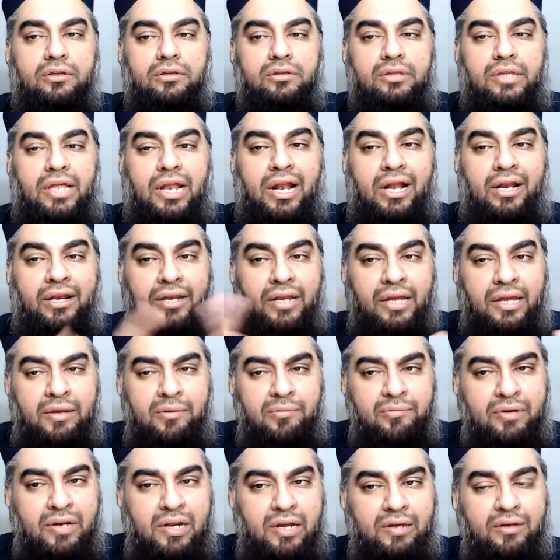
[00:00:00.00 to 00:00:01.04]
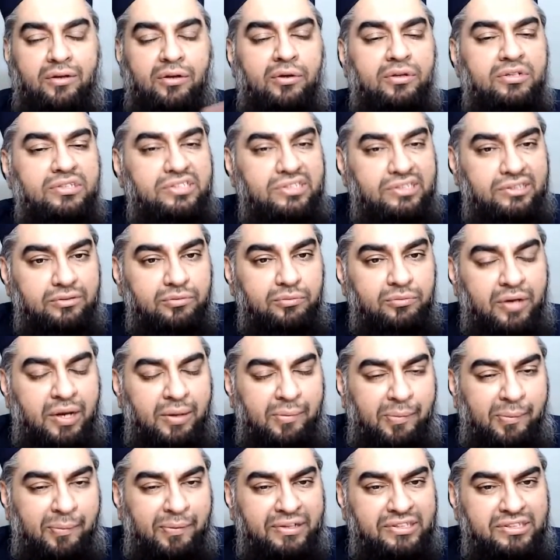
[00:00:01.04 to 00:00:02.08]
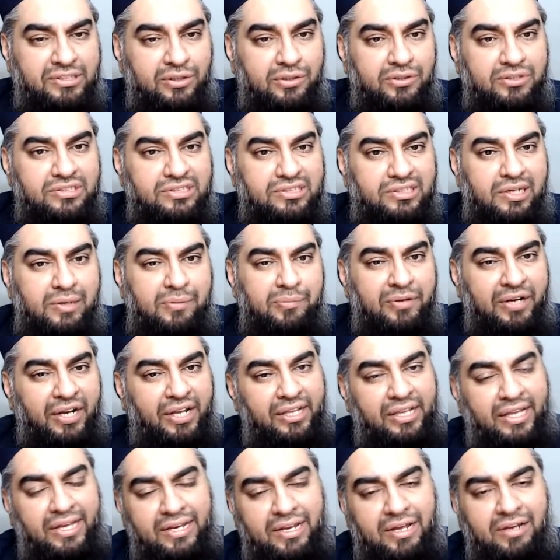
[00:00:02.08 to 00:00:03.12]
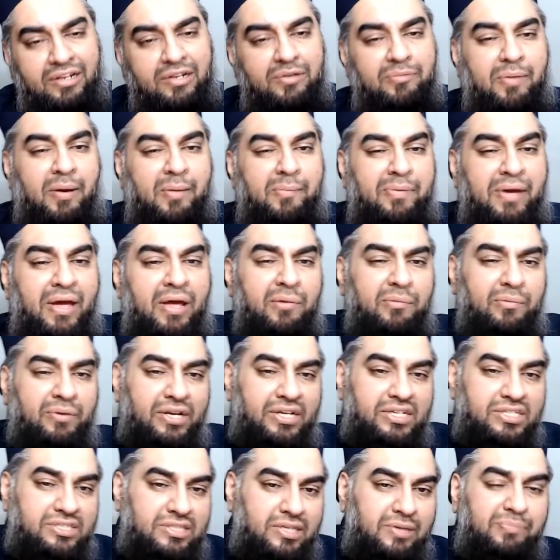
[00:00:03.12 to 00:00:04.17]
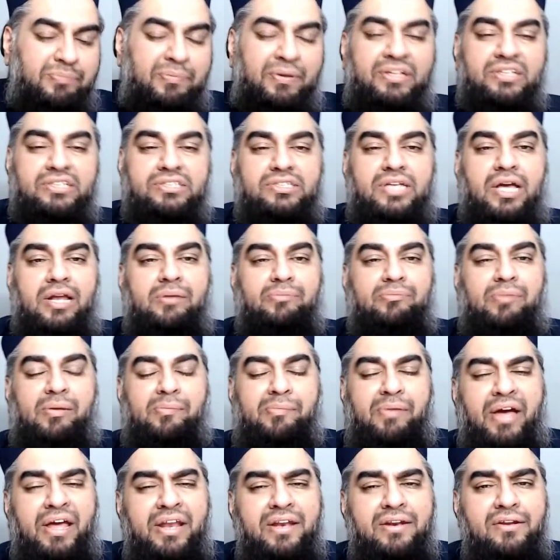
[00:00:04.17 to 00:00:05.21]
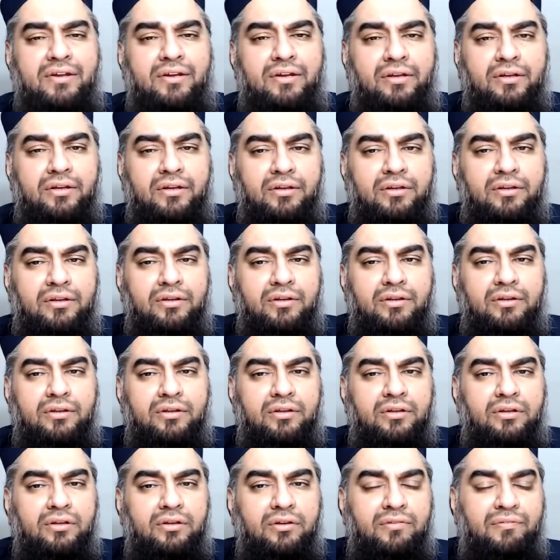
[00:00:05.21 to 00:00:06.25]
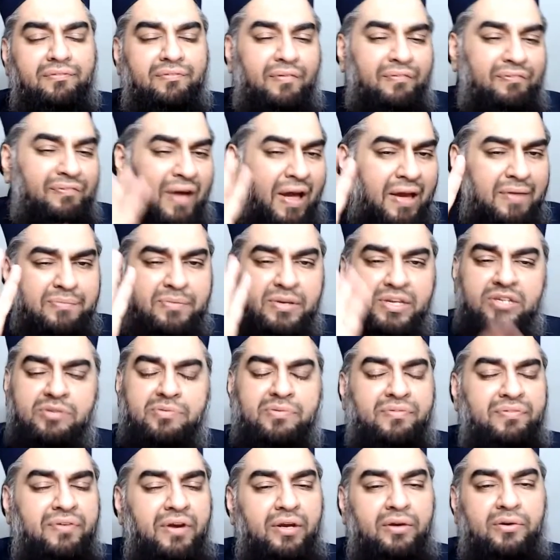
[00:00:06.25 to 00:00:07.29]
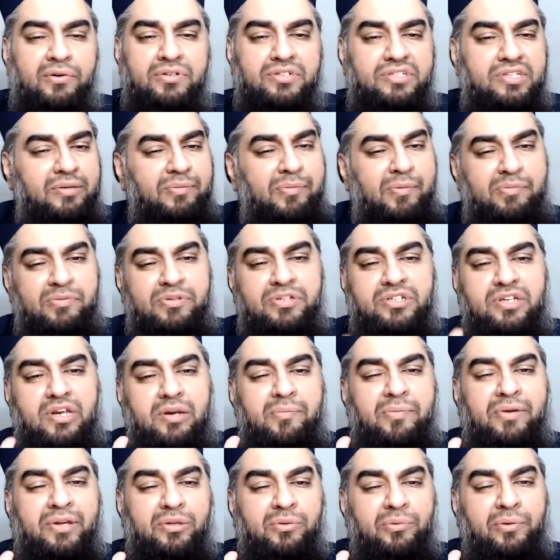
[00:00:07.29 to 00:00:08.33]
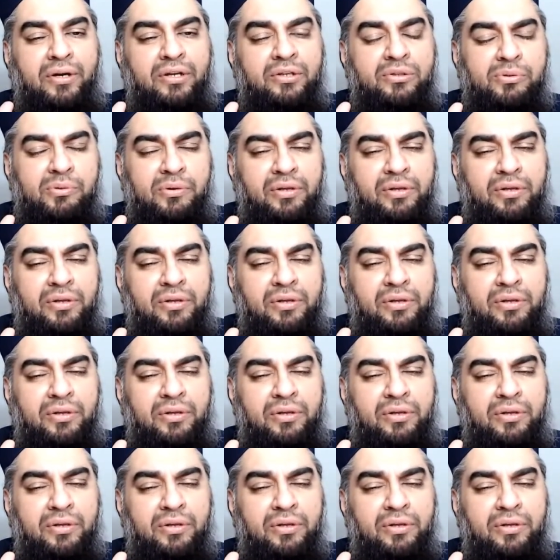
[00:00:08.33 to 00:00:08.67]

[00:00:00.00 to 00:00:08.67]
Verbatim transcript: That at night when I'm about to go to sleep, when I lay down in my bed, when I sit by the side of my bed, for 5 minutes before I go to sleep, I'm just going to make dua to